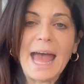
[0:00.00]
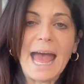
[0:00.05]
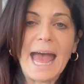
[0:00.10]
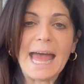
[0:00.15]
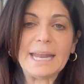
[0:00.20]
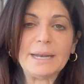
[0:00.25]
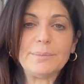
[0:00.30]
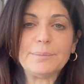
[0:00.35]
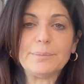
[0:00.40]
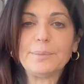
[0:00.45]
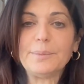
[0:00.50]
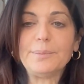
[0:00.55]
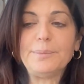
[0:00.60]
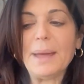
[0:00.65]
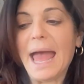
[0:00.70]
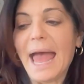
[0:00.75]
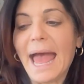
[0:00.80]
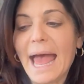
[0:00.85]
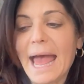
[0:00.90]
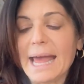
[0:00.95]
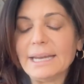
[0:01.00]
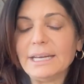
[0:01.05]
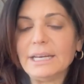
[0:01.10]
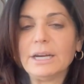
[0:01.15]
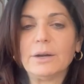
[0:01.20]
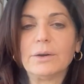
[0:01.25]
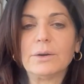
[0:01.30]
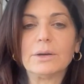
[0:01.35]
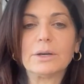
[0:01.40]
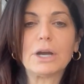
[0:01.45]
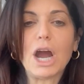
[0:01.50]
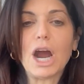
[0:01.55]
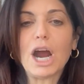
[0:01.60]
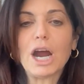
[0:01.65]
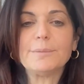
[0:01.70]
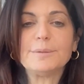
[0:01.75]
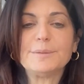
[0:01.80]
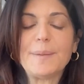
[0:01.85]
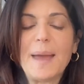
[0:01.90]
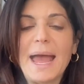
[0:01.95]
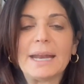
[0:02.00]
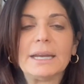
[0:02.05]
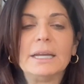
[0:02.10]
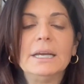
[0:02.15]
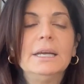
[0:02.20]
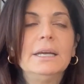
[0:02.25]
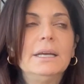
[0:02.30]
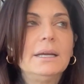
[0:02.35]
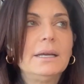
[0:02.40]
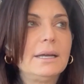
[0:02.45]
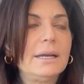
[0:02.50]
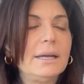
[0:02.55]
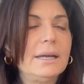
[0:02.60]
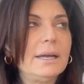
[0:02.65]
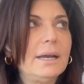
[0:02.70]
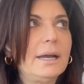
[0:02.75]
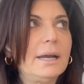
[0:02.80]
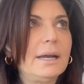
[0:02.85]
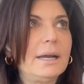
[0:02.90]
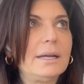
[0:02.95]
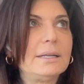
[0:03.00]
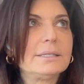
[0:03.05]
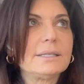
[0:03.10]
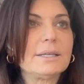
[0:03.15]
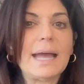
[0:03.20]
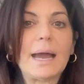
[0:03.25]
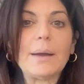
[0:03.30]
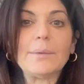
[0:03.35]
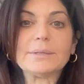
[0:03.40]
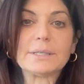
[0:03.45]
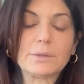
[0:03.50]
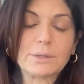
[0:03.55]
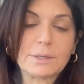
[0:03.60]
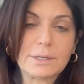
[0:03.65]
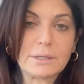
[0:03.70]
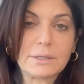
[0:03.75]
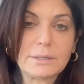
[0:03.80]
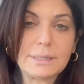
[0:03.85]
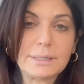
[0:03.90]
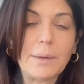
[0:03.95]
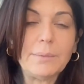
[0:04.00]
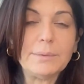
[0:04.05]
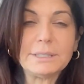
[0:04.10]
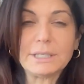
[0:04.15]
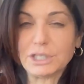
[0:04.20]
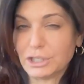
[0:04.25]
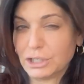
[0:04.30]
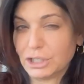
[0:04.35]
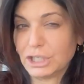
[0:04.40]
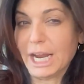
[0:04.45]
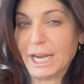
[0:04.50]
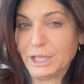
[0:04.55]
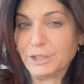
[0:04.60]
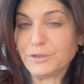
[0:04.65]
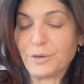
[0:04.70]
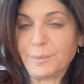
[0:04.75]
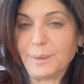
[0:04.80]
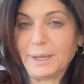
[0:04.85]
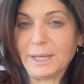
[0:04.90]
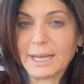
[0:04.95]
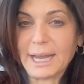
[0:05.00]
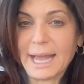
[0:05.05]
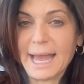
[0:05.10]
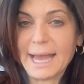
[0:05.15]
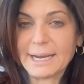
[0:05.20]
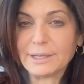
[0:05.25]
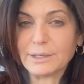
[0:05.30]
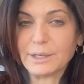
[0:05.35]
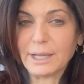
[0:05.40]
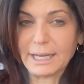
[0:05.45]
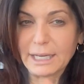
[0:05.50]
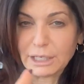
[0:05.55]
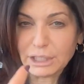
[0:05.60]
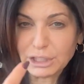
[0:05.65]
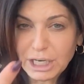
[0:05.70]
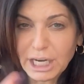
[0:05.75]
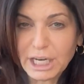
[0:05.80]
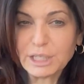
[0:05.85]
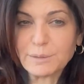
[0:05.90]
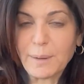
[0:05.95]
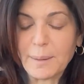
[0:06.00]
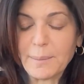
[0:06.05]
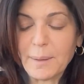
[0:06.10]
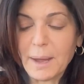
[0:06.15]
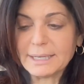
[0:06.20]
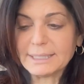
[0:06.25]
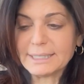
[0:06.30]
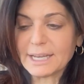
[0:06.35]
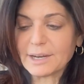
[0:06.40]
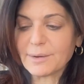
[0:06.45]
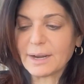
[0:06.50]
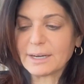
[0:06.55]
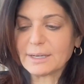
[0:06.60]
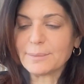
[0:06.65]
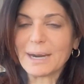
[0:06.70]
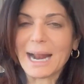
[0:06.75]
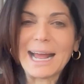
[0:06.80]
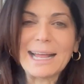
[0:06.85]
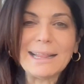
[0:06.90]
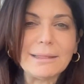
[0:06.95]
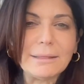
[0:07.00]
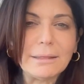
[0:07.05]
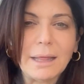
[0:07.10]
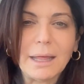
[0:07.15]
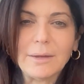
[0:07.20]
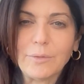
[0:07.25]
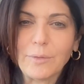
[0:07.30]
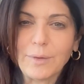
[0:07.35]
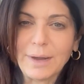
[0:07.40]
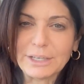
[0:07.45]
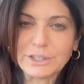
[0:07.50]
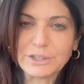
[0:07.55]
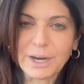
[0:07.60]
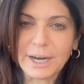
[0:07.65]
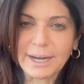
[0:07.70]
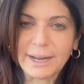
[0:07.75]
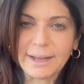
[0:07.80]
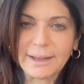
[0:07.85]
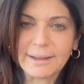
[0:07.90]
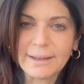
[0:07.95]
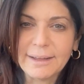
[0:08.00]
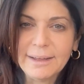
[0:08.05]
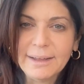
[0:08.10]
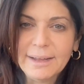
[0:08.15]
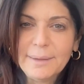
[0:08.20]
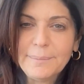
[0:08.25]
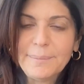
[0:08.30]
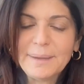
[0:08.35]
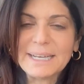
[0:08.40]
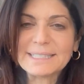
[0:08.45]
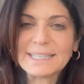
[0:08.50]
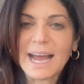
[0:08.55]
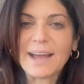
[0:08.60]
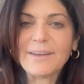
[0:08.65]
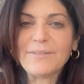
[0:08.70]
fat and bad, carbs bad. So that was a change for me. Like I had to like change my mindset around it, but I love weight training because